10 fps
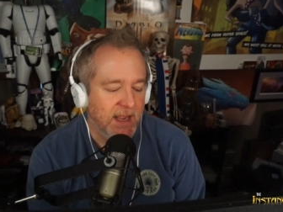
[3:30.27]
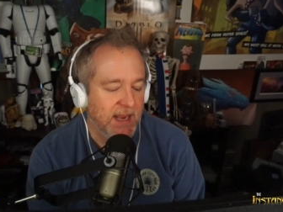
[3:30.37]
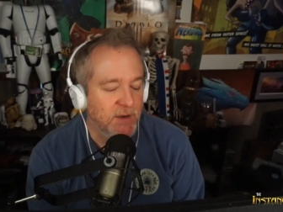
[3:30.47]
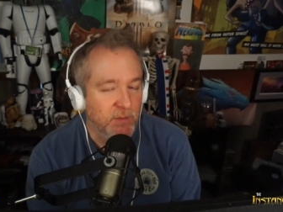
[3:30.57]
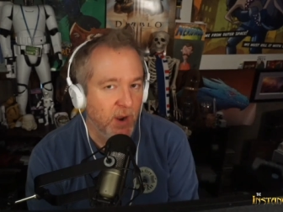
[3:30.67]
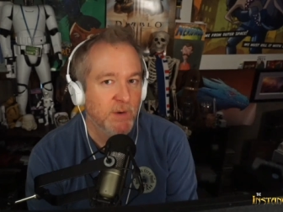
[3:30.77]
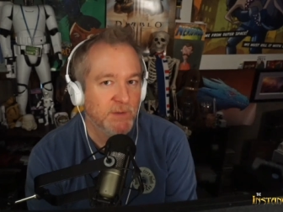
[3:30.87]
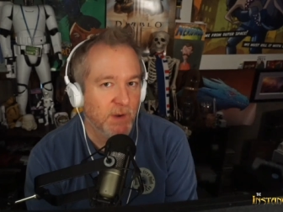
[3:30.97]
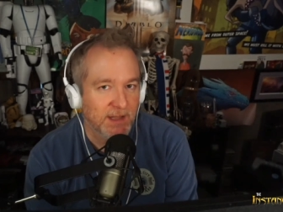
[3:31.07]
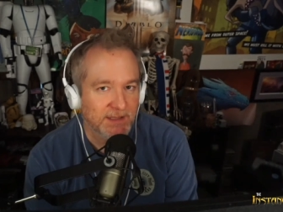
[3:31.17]
And you know
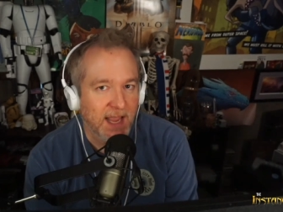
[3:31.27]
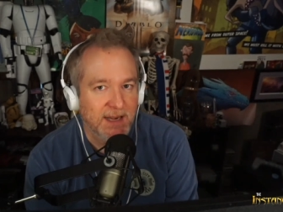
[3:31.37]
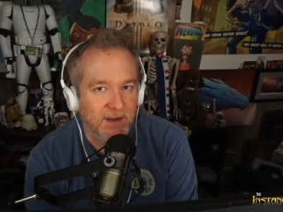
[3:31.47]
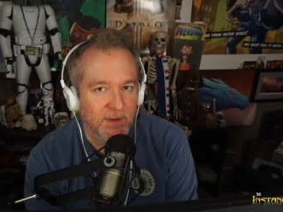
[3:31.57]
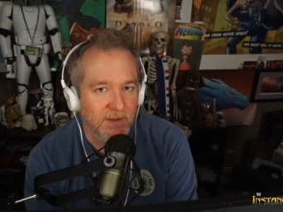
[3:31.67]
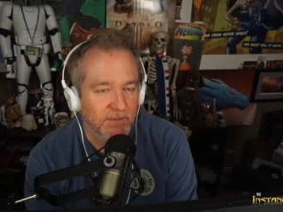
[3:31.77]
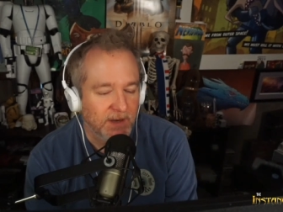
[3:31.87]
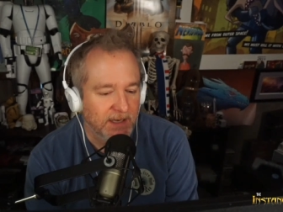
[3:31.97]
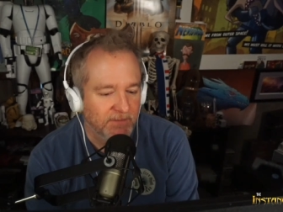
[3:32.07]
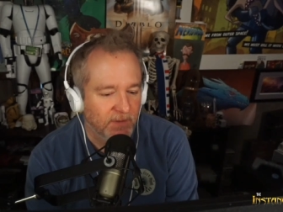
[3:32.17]
as well as I do that
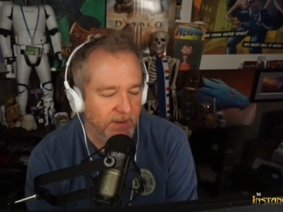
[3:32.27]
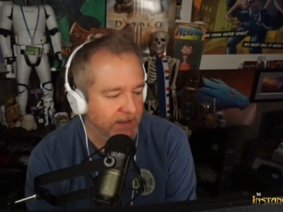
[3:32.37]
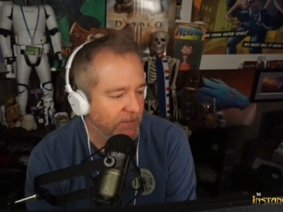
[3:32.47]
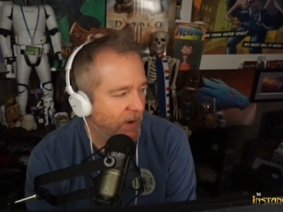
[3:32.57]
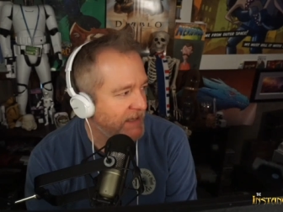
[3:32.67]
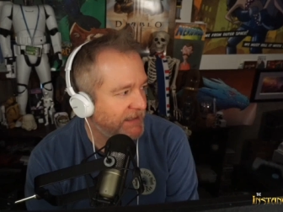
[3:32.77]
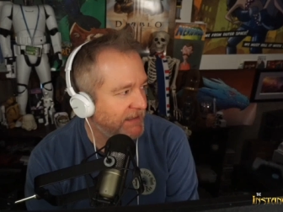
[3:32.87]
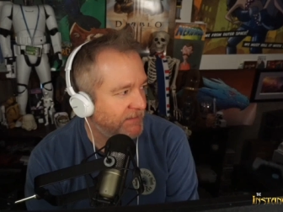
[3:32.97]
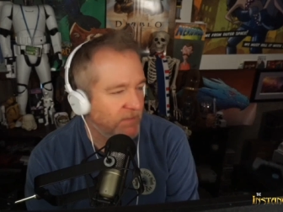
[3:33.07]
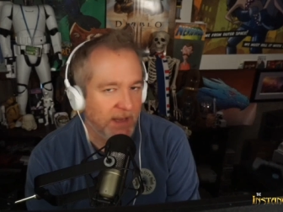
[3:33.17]
freaking Forbidden West
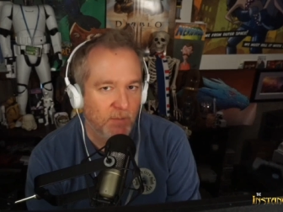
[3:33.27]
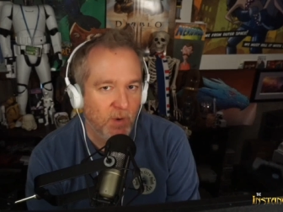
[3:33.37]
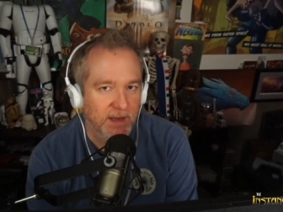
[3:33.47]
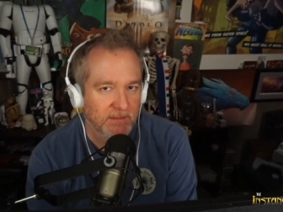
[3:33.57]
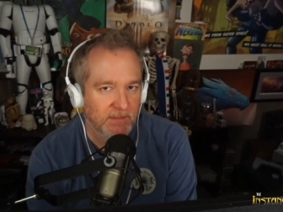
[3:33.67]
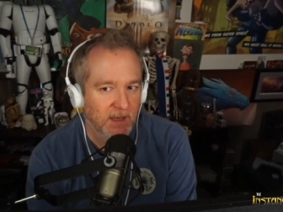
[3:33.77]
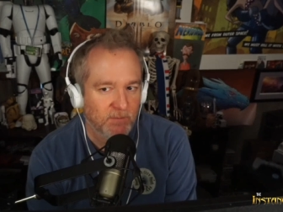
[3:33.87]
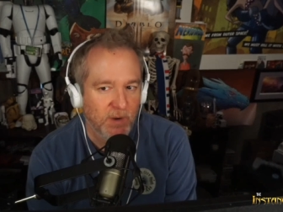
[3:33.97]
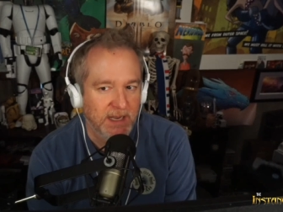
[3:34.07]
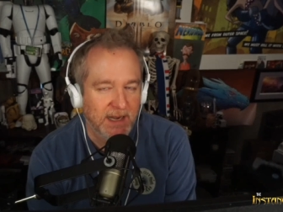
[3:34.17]
is like what a
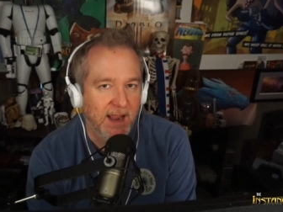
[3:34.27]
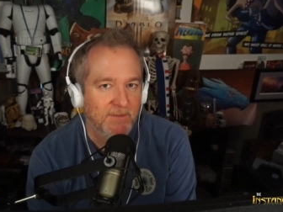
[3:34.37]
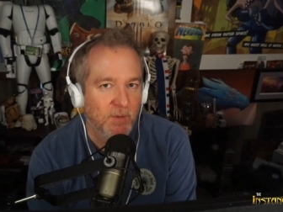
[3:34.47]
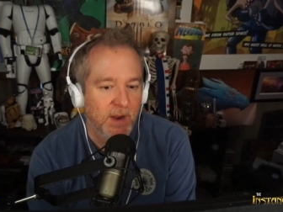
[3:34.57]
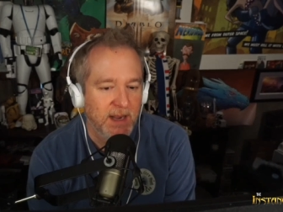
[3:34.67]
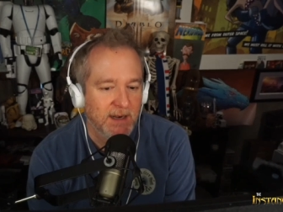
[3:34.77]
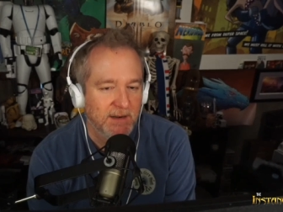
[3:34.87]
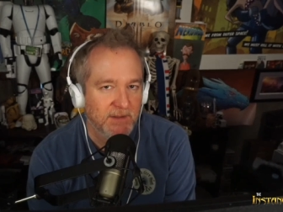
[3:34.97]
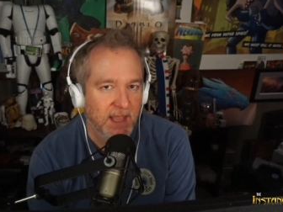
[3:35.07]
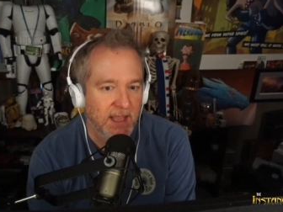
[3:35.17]
week and a half away. Not
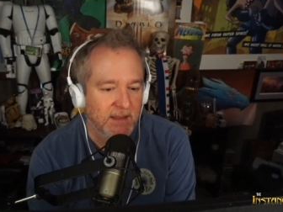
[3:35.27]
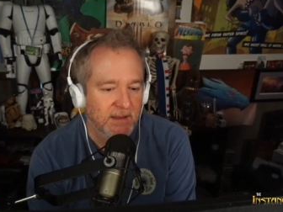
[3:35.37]
even that.